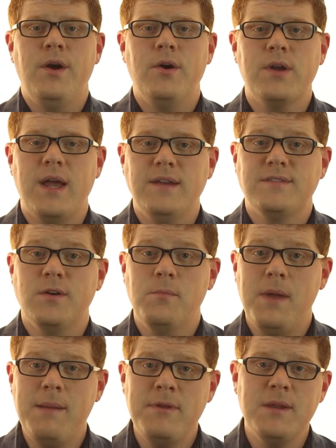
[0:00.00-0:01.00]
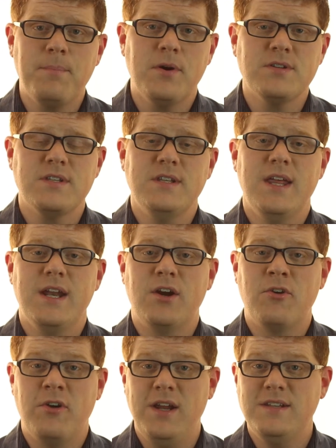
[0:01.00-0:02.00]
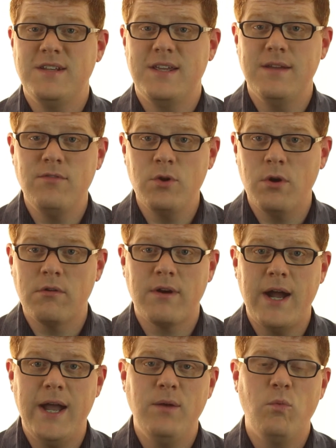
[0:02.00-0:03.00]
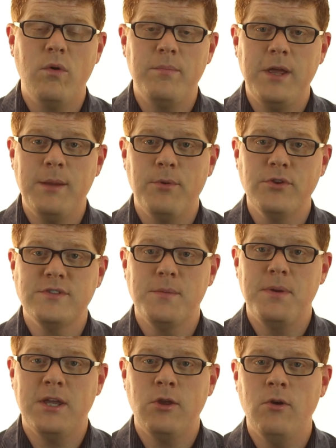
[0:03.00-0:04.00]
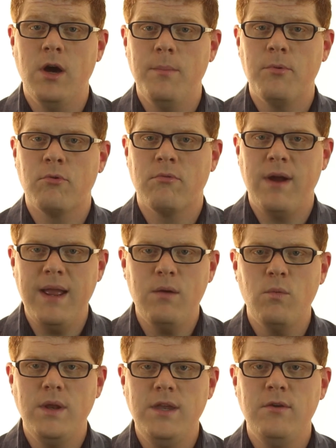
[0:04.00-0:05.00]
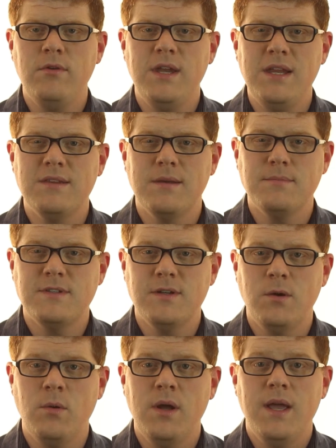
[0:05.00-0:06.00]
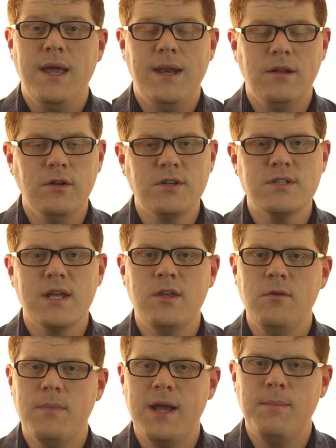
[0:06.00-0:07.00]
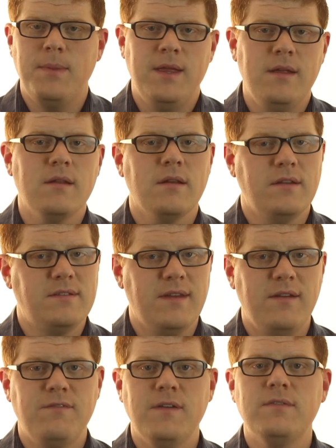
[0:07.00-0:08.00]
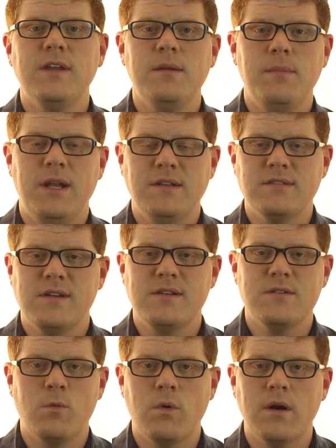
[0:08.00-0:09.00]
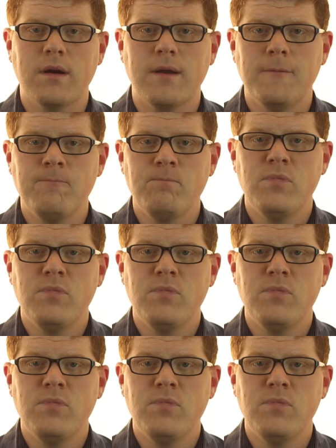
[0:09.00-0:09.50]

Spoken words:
Okay, so maybe the person that agreed to give you a ride won't be able to pick you up right when you need them to, and it looks like you might be, let's say, 15 minutes late to work.